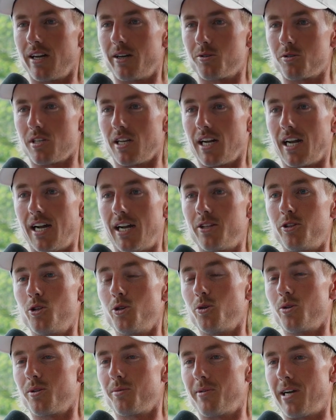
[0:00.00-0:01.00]
I was like, I
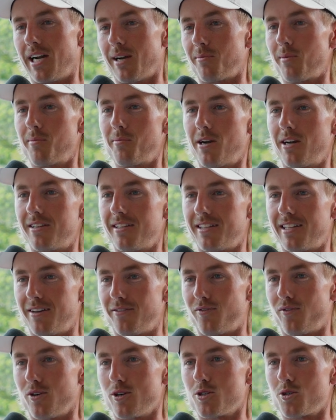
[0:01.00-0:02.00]
knew in the back of my mind
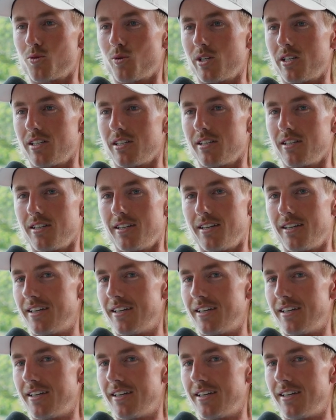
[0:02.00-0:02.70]
that first swing,